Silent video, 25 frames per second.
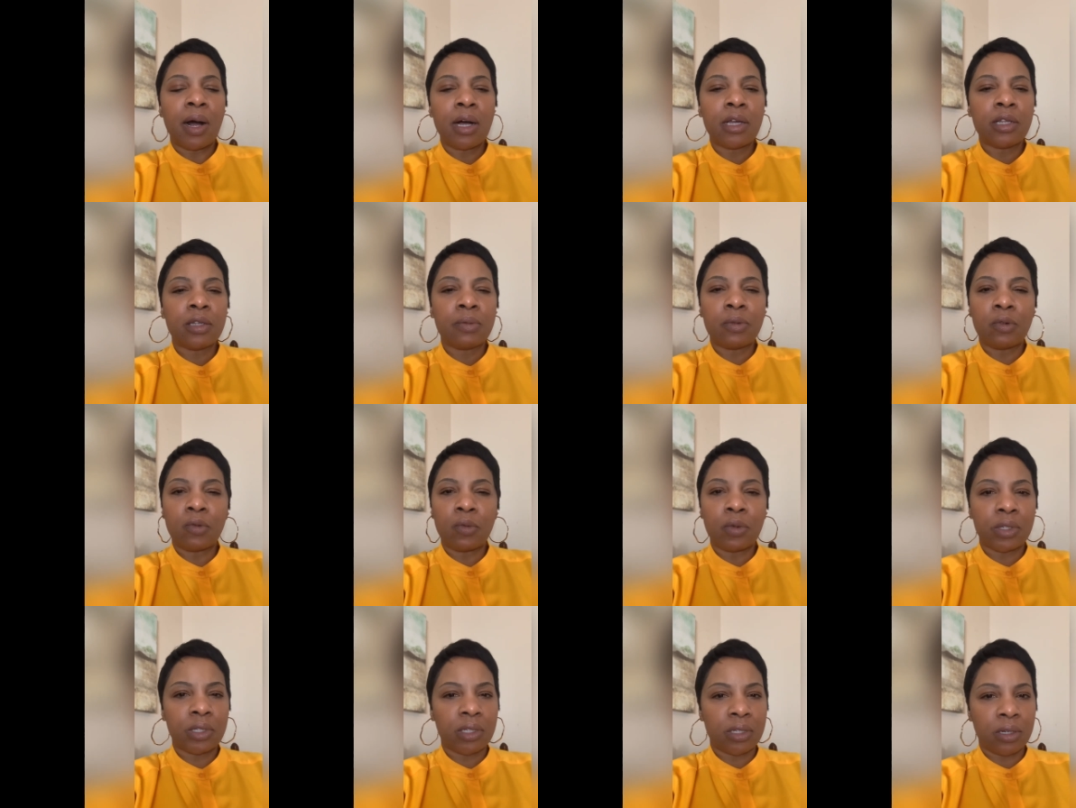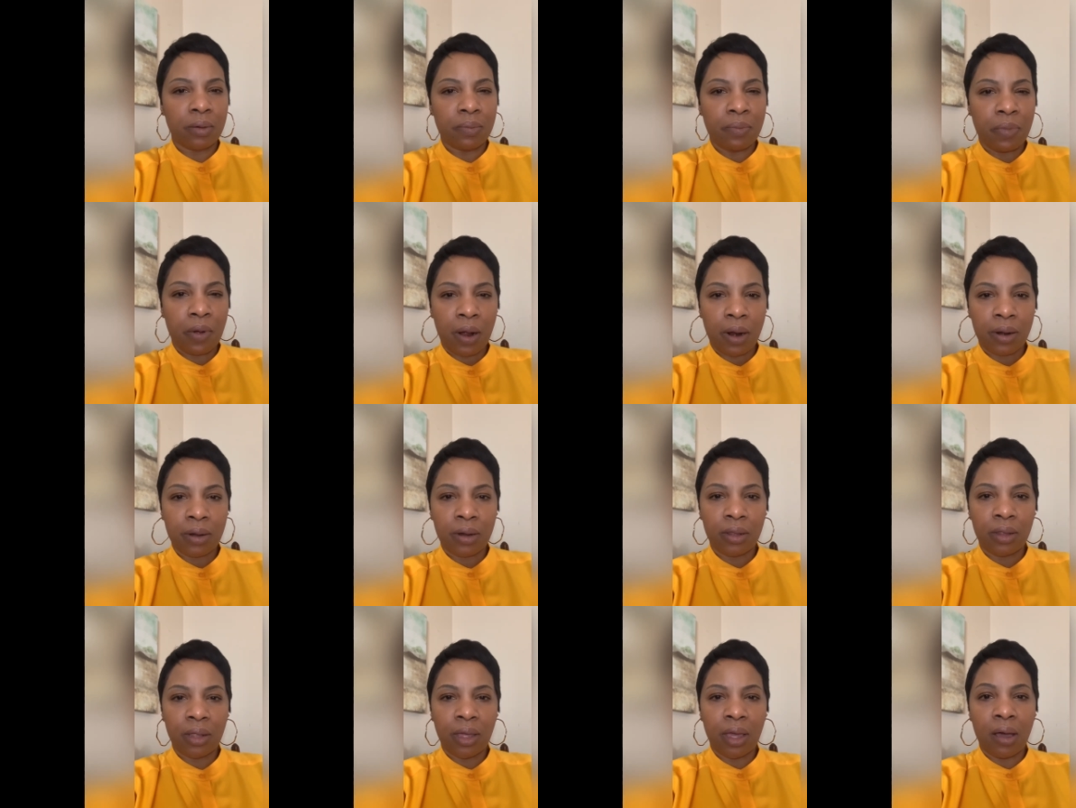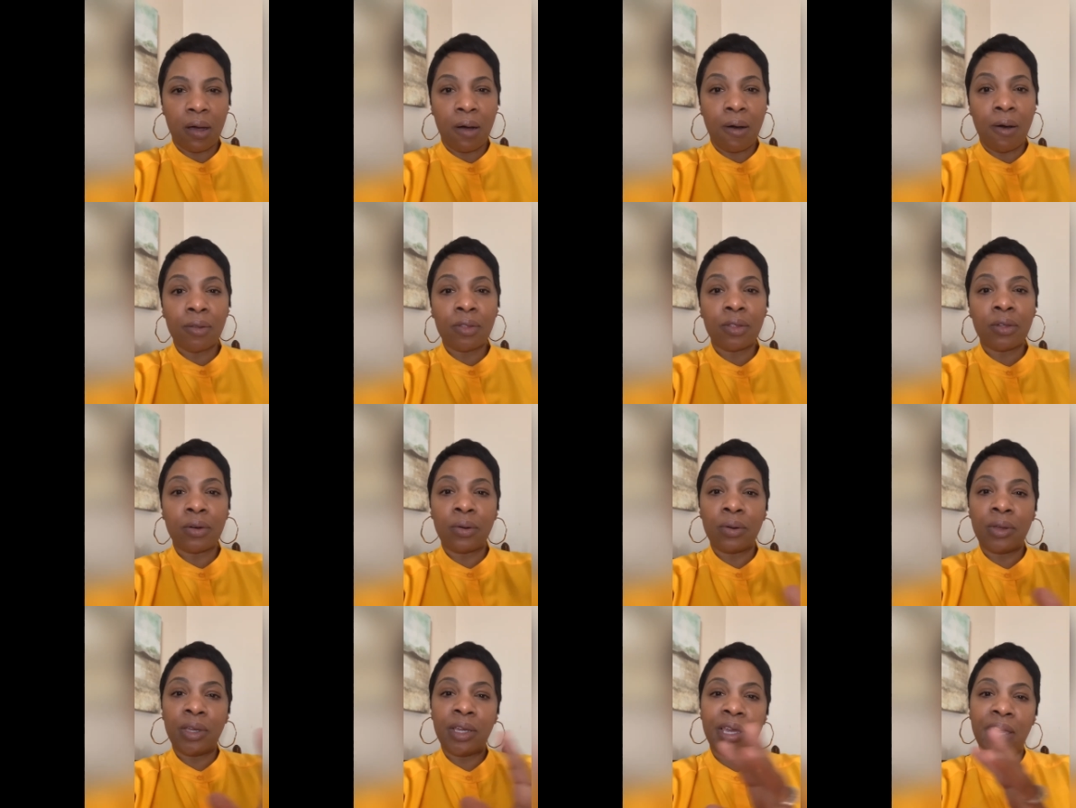husband wasn't a part of that.
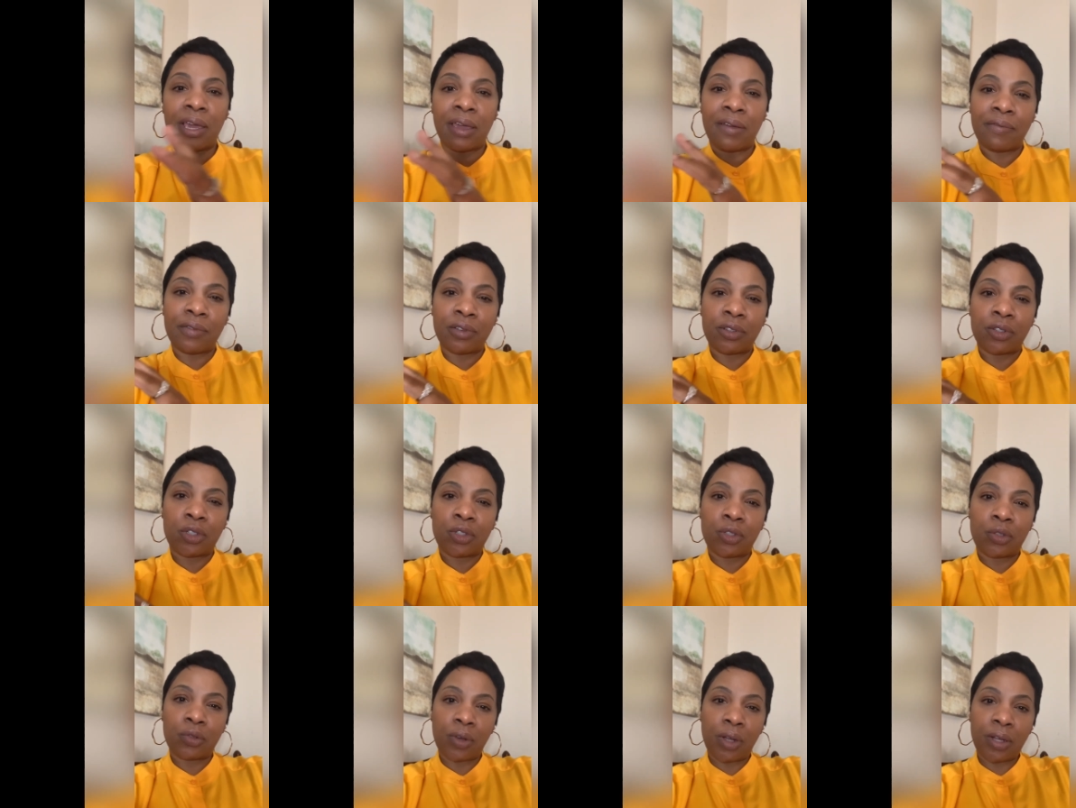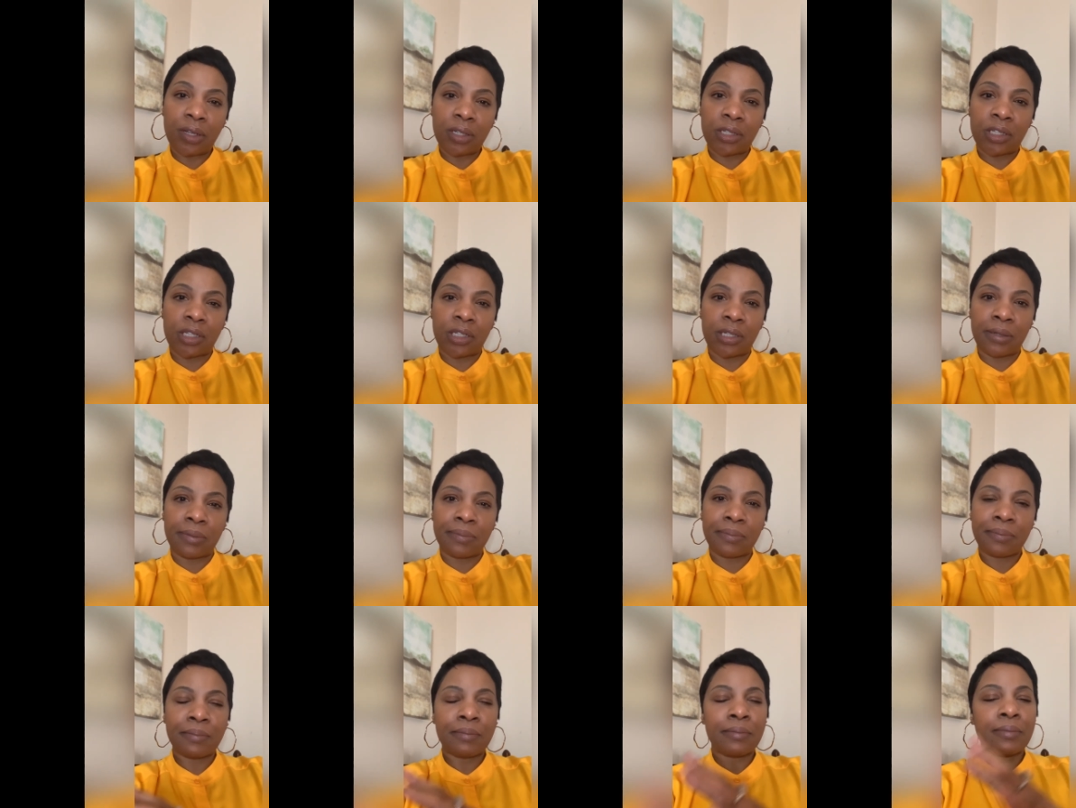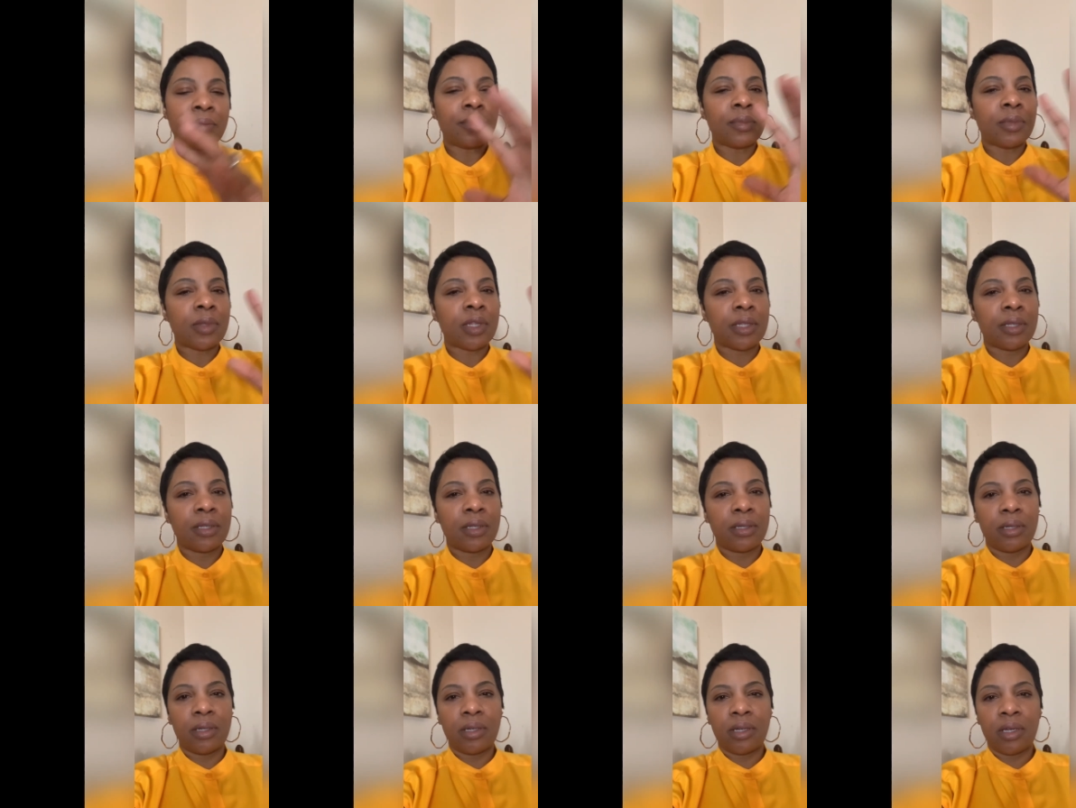Although he gave instruction,
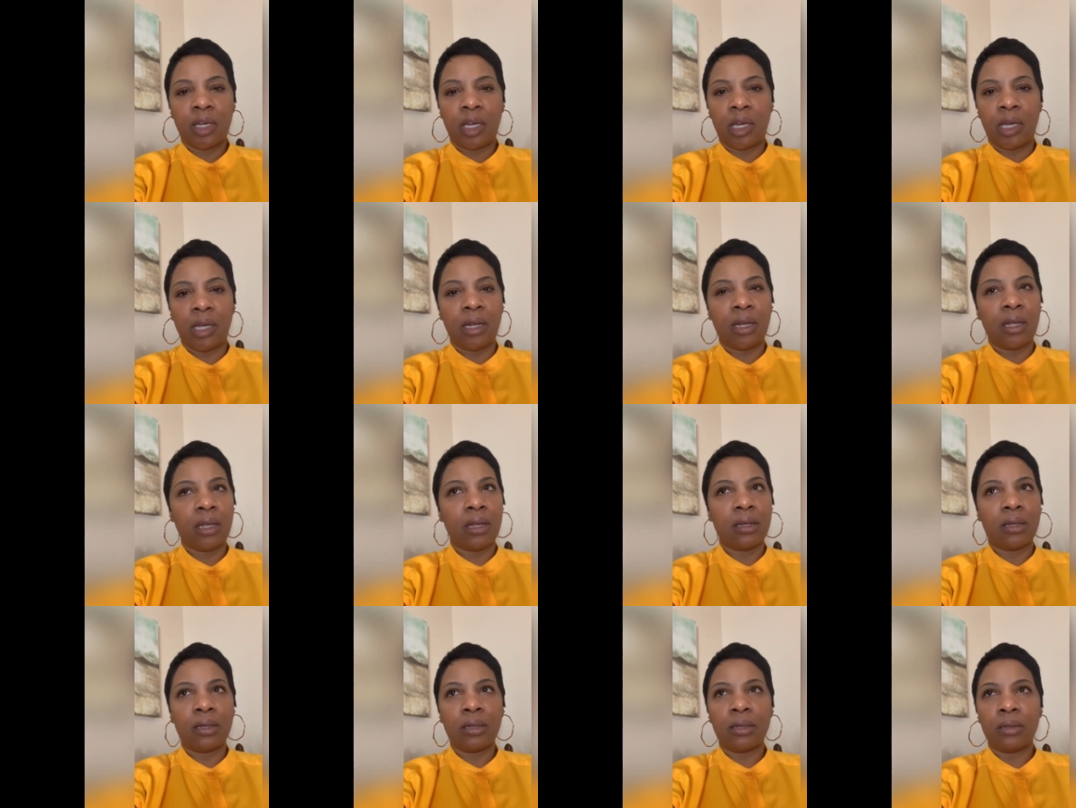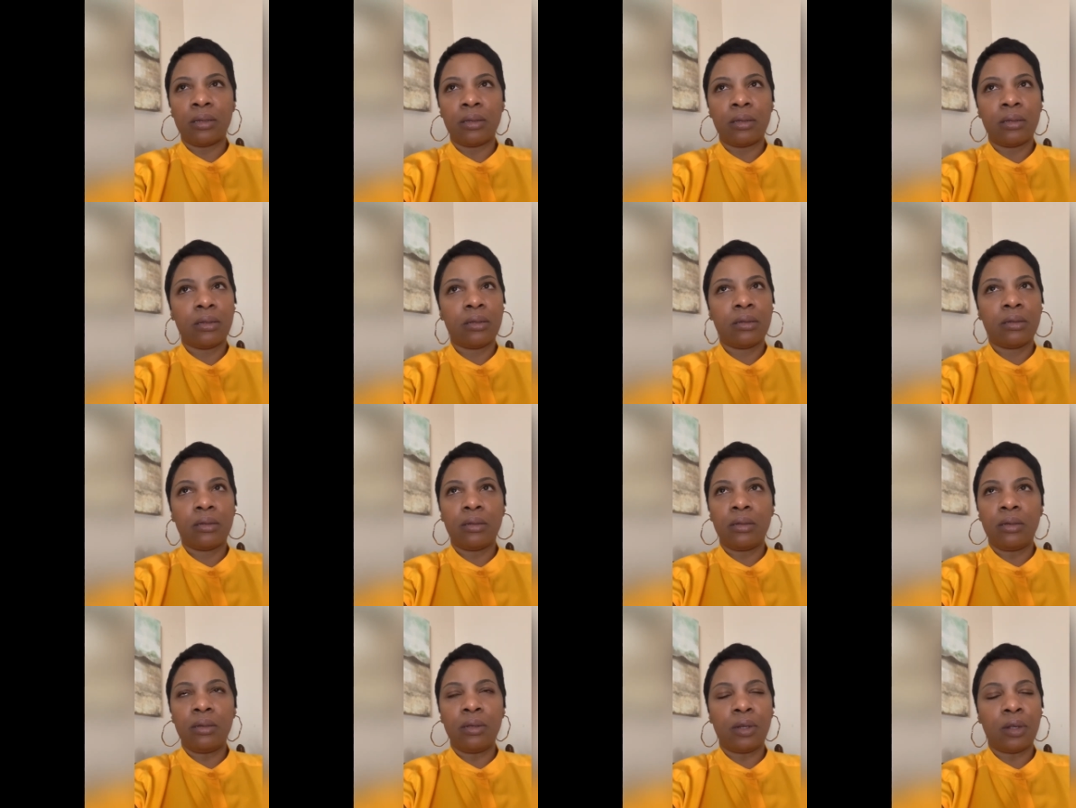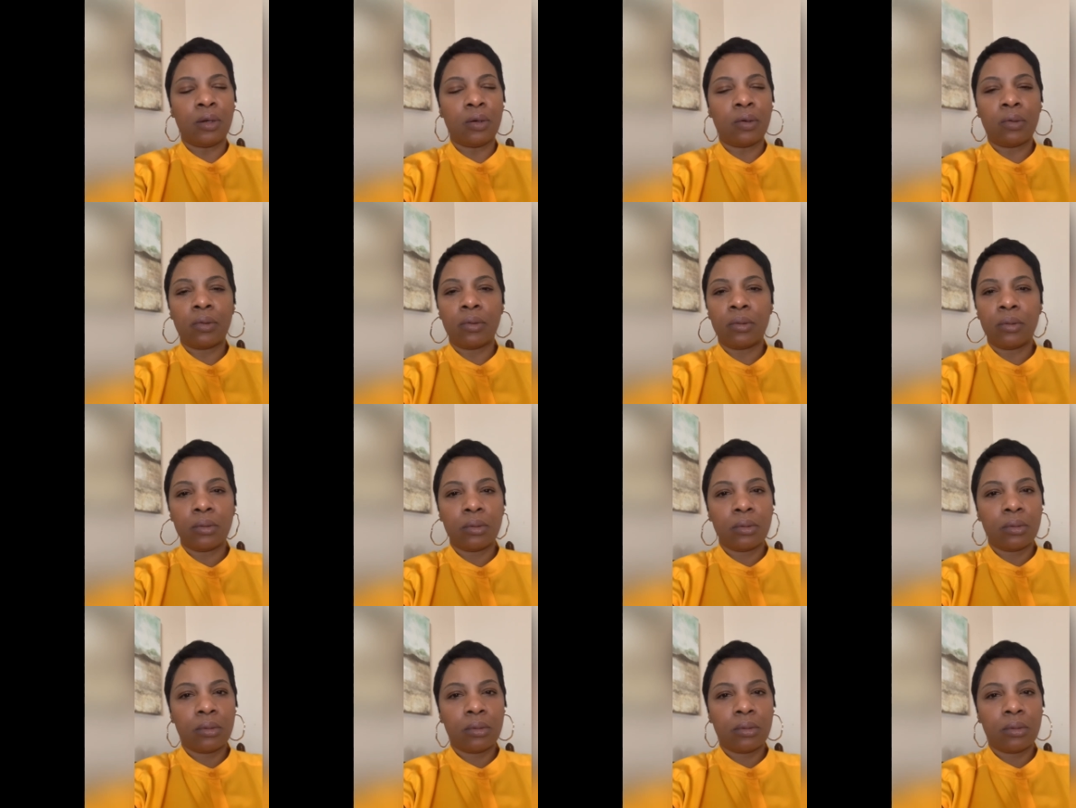he didn't, you know,